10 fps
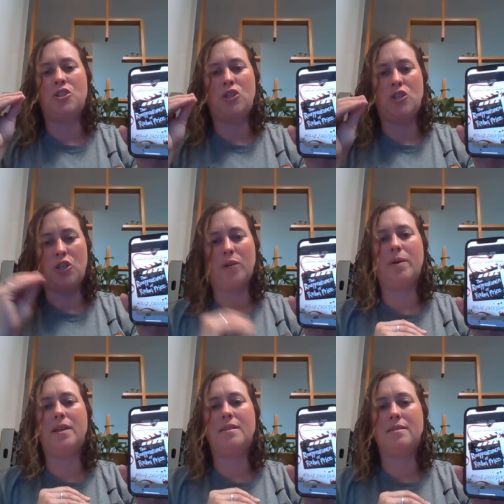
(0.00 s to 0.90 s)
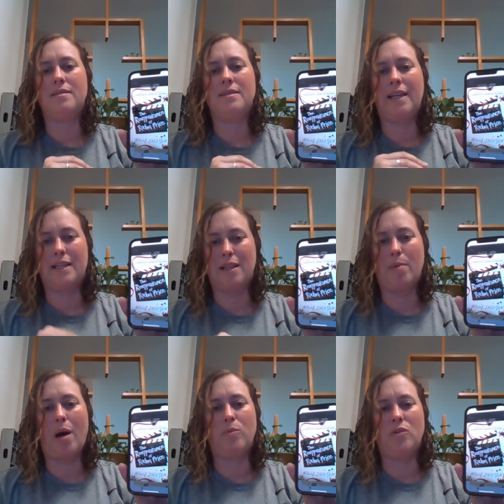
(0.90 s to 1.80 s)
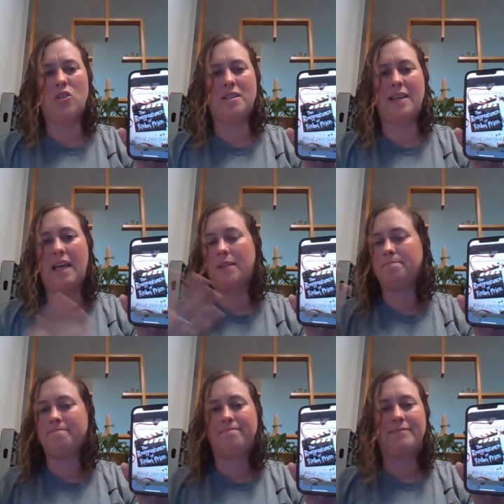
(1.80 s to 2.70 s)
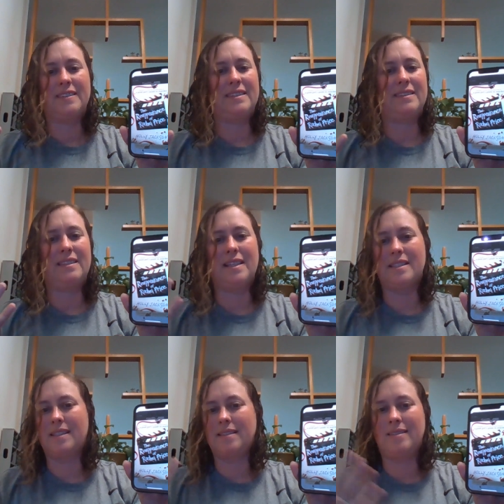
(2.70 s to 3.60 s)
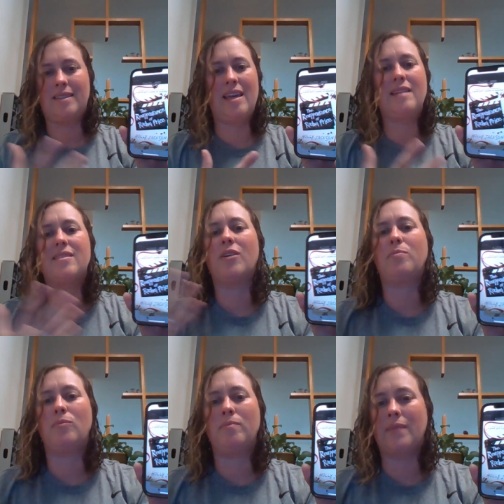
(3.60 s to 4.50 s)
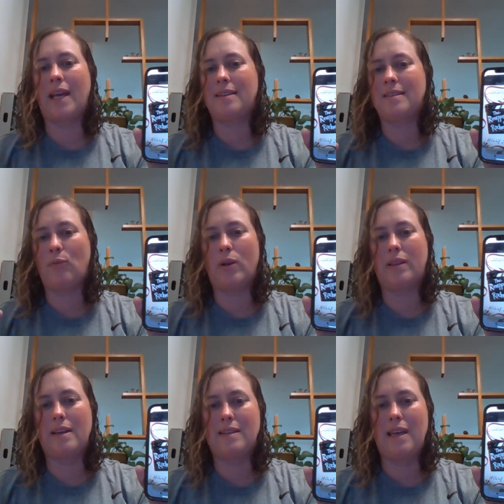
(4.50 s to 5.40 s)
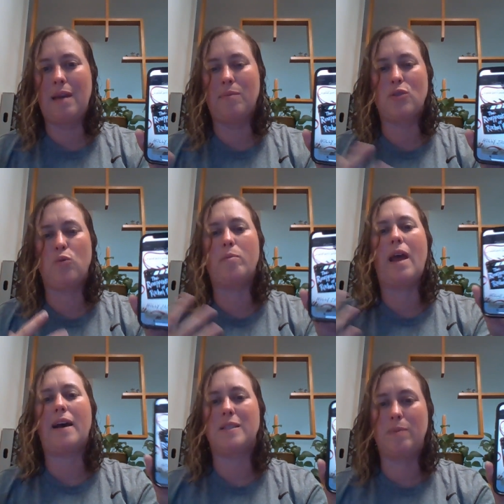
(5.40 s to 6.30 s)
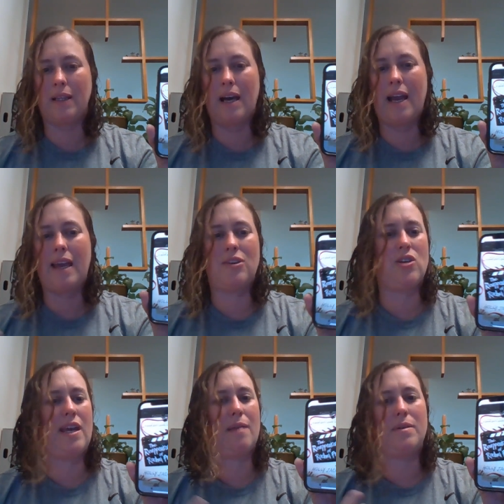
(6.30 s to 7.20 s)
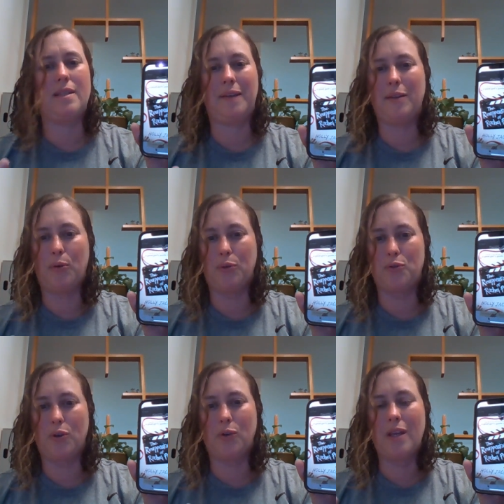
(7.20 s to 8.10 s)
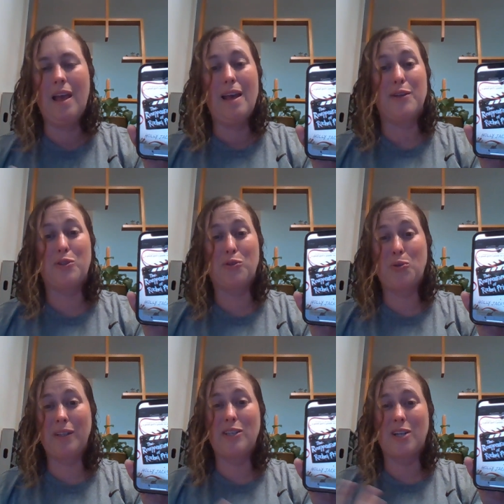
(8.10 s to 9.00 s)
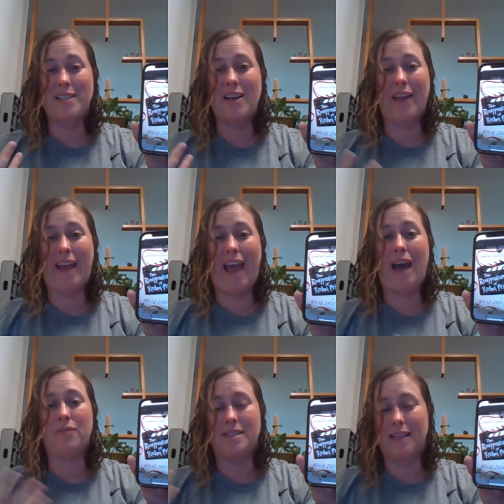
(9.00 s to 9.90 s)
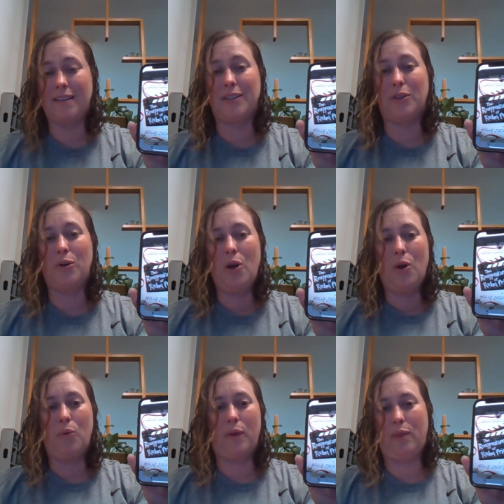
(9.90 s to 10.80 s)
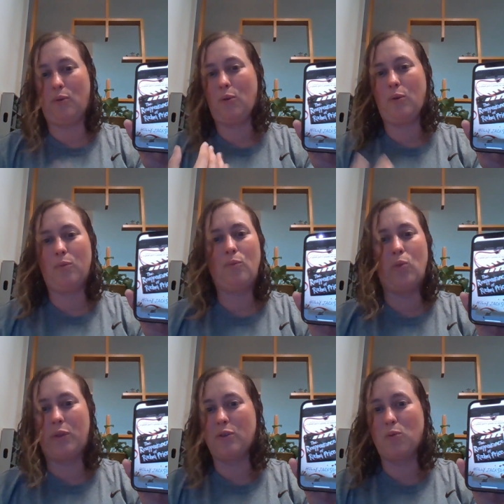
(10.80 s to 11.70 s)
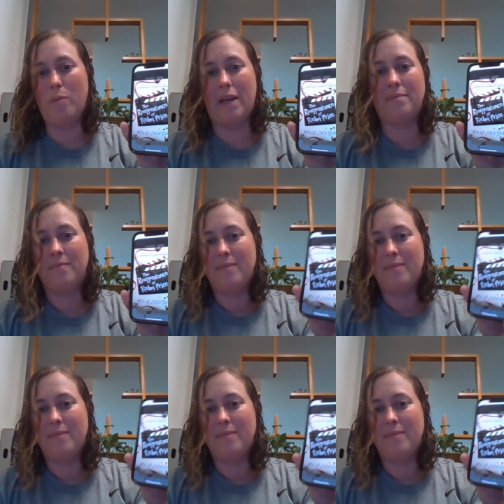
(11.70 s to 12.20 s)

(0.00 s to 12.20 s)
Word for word: determined to get to the bottom of it. She's like, this things aren't like what they seem. This woman has to be lying. She can't be telling the whole truth. And so she really starts out like adversarial with the with this woman,